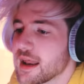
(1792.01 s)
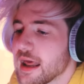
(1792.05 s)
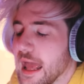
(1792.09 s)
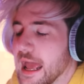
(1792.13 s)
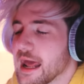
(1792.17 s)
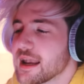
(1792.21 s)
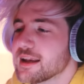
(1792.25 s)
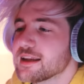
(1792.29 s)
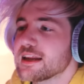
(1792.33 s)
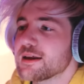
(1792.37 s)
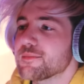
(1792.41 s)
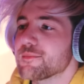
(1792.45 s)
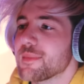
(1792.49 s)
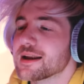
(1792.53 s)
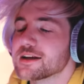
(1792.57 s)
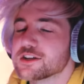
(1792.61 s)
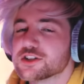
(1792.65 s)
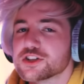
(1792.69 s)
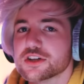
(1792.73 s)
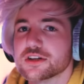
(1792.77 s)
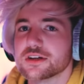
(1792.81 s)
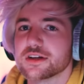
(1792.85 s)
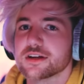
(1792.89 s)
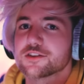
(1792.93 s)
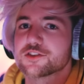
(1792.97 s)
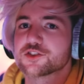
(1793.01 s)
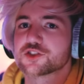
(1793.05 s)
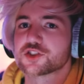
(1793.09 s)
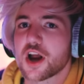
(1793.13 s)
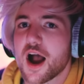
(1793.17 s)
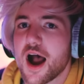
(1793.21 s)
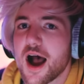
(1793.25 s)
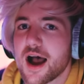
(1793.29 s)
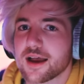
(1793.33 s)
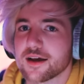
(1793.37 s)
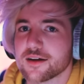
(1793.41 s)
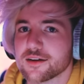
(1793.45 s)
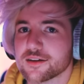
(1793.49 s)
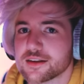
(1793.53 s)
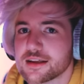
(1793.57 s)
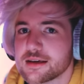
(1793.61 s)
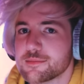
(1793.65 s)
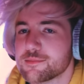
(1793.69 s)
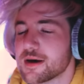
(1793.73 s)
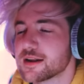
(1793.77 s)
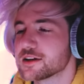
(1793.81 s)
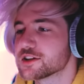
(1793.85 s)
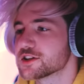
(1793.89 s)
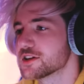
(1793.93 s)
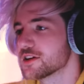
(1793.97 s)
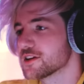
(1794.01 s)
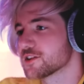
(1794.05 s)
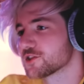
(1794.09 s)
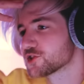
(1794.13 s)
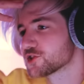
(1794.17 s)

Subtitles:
And he mentioned his child. He mentioned his